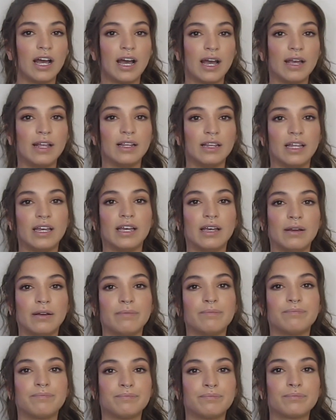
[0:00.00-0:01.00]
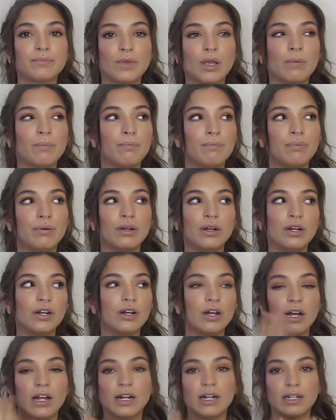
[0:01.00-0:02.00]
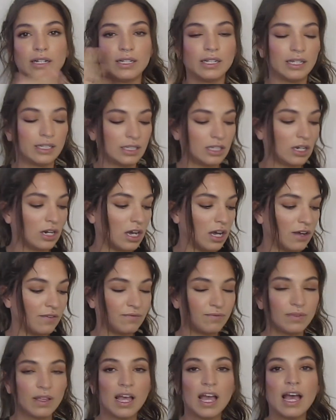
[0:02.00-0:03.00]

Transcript: I like put it on, licked it off.